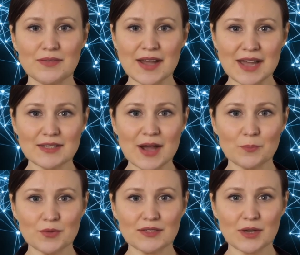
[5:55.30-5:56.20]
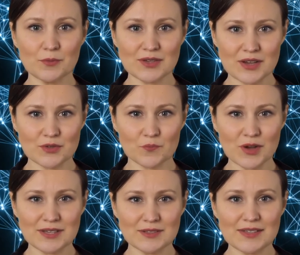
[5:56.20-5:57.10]
Examples of potential
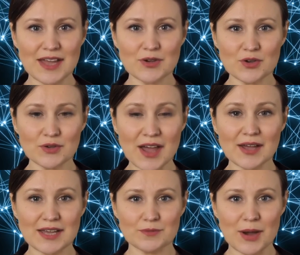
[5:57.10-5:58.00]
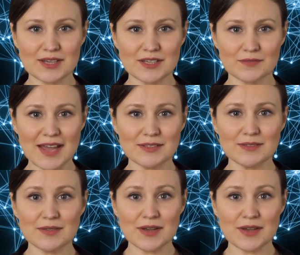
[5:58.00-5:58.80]
risks include unexpected events,